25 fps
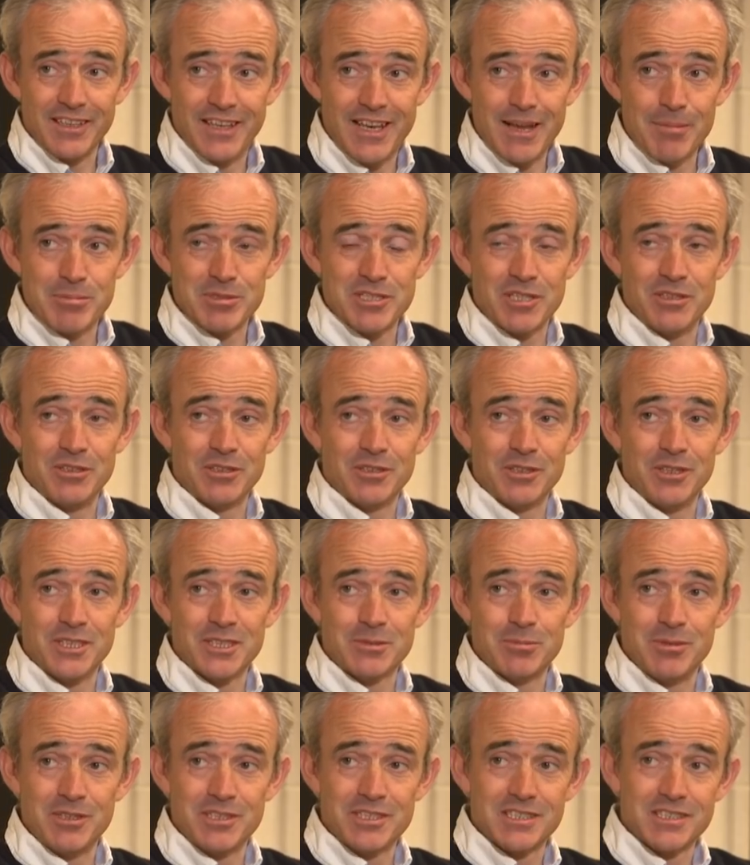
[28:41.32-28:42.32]
Leopardstown at
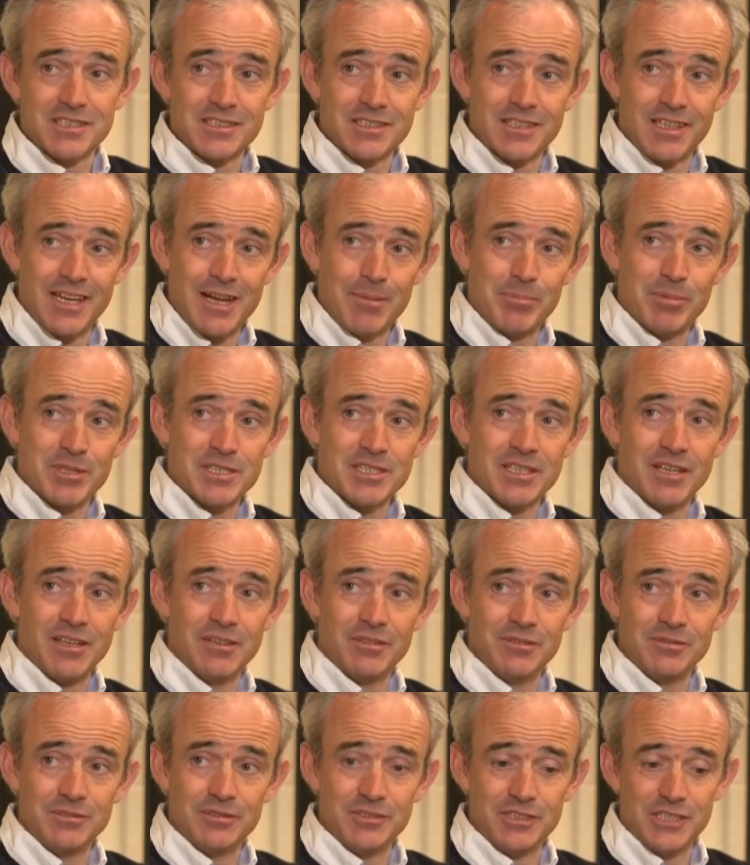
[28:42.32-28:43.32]
Christmas,
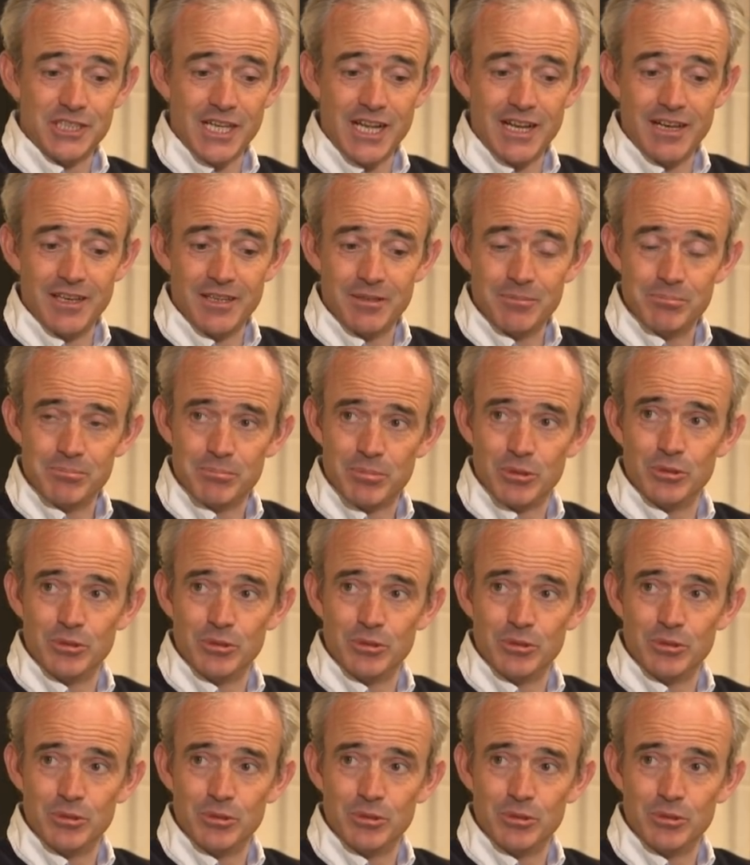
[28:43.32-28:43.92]
Leopardstown, Cheltenham,